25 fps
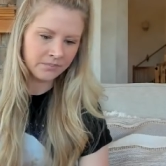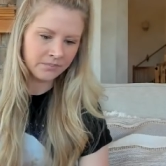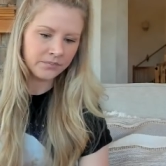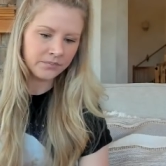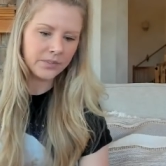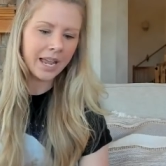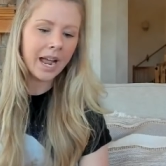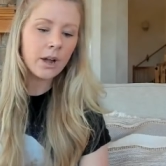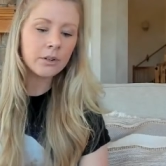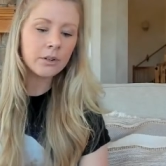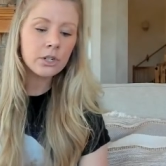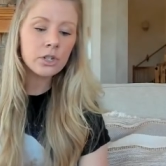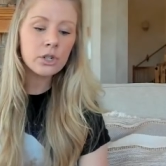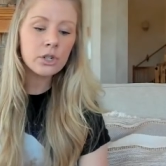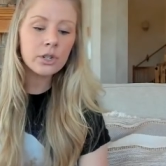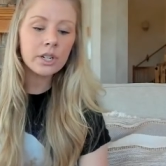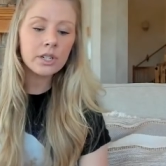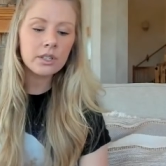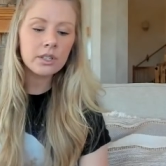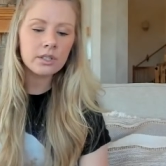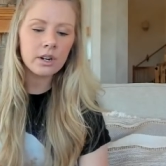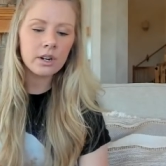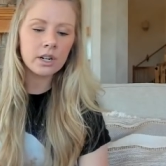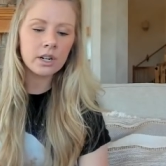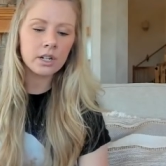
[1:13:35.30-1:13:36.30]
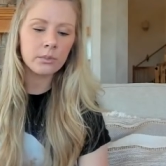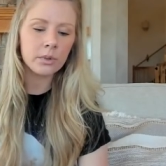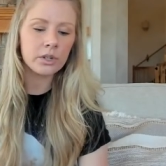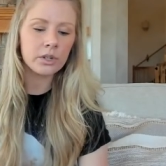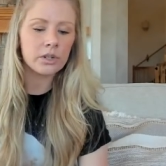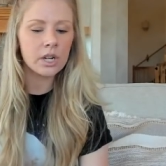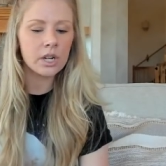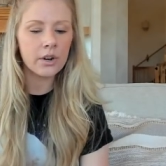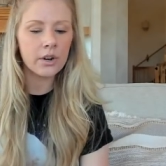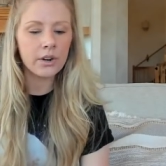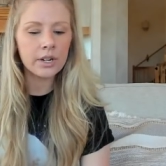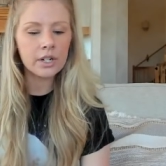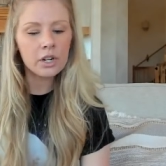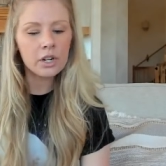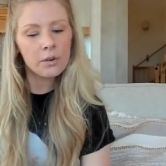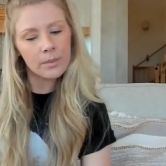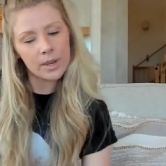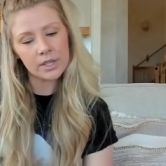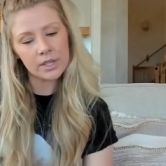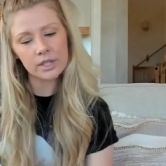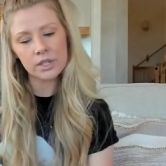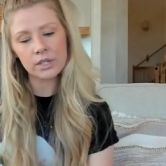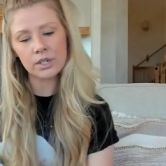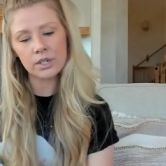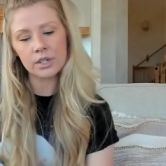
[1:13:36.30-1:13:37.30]
How did you get started with sharing your
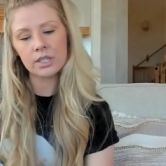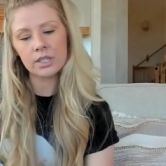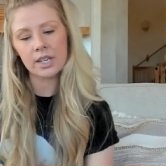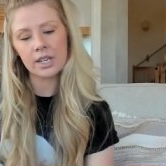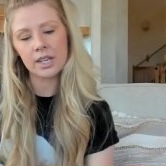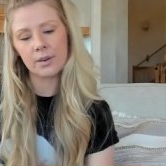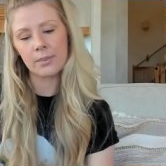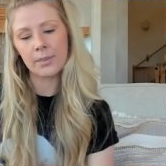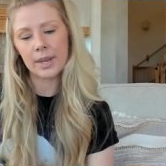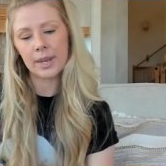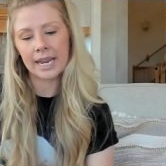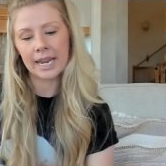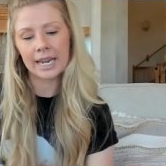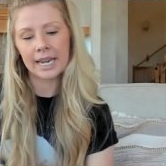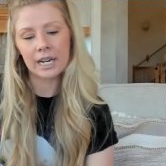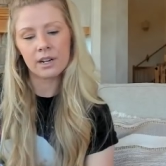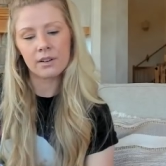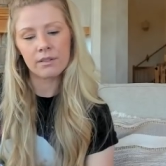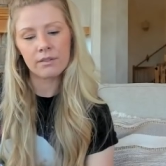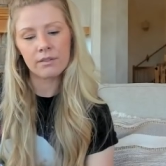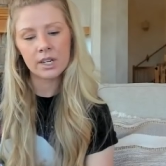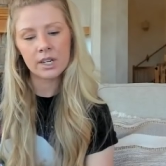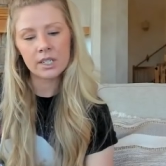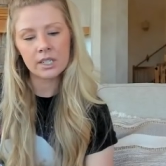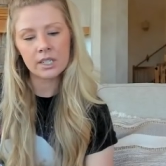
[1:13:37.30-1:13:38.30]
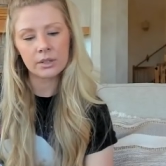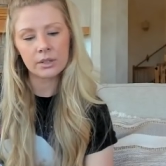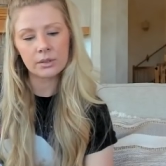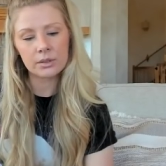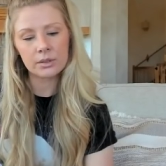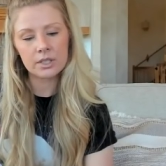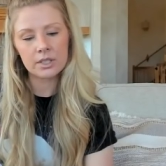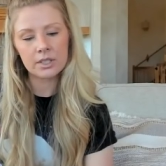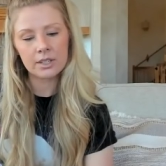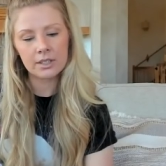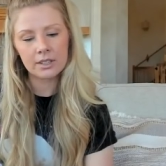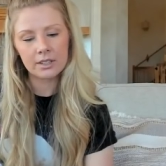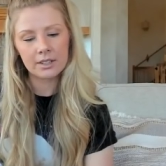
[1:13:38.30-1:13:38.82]
messages in paid venues?